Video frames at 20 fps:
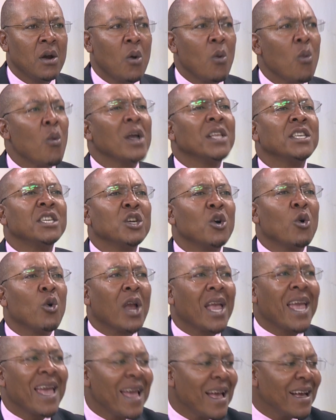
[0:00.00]
Wanjiku
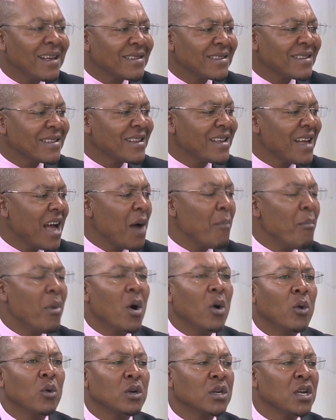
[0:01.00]
cares
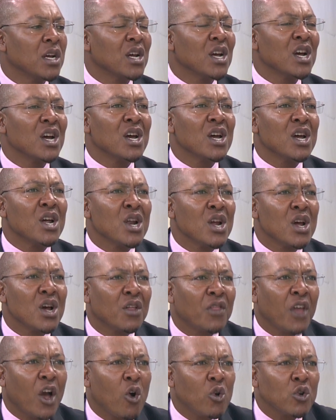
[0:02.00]
about
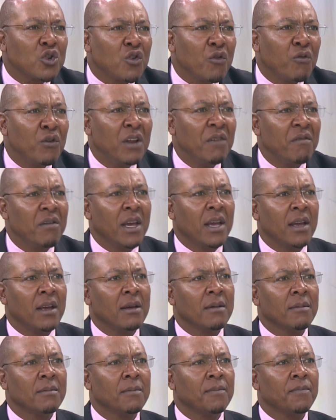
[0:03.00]
the cost of living.
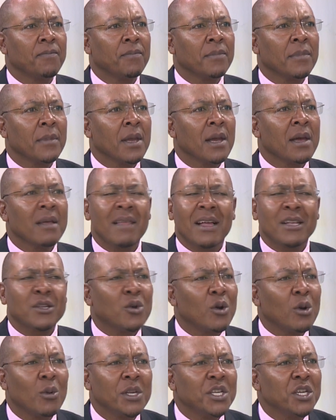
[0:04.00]

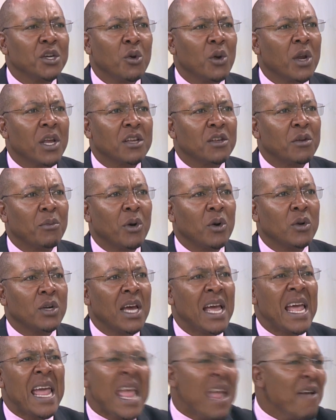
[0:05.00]
That's all Wanjiku cares about.
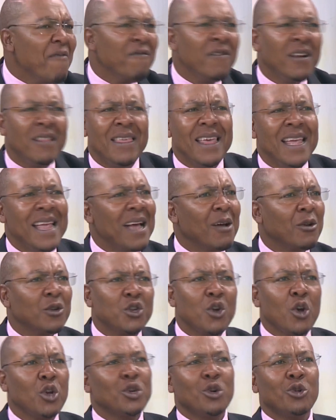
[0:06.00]
Everything
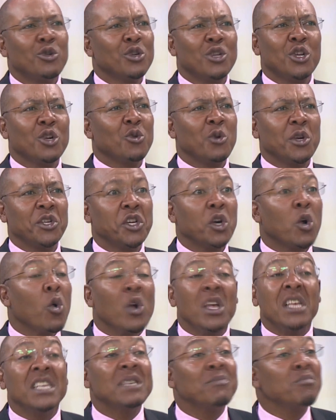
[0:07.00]
else you introduce into
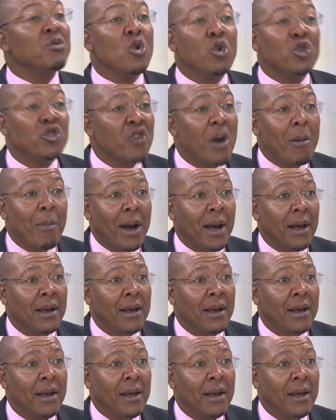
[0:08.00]
Wanjiku is pure drama.